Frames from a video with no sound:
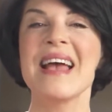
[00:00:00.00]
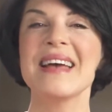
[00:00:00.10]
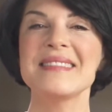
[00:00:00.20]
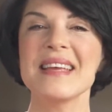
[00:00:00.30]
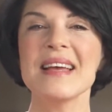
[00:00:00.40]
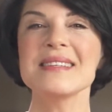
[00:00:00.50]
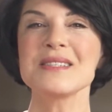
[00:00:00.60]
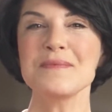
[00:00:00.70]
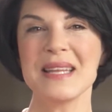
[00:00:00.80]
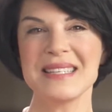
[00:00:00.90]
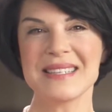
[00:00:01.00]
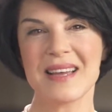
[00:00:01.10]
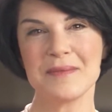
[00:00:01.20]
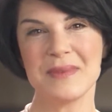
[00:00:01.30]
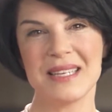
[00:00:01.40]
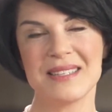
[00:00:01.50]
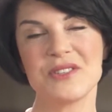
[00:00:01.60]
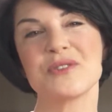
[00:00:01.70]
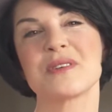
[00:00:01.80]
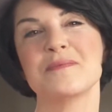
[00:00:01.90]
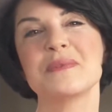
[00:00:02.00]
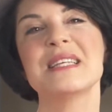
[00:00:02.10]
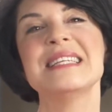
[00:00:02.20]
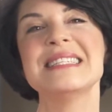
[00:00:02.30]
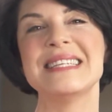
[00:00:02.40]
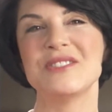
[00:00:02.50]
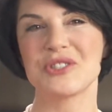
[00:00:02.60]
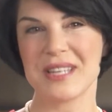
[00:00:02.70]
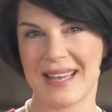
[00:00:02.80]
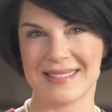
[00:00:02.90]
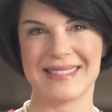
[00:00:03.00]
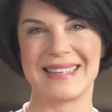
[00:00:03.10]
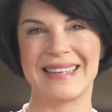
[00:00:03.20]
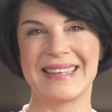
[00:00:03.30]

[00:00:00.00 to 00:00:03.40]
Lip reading: and the estimated time needed to complete each test.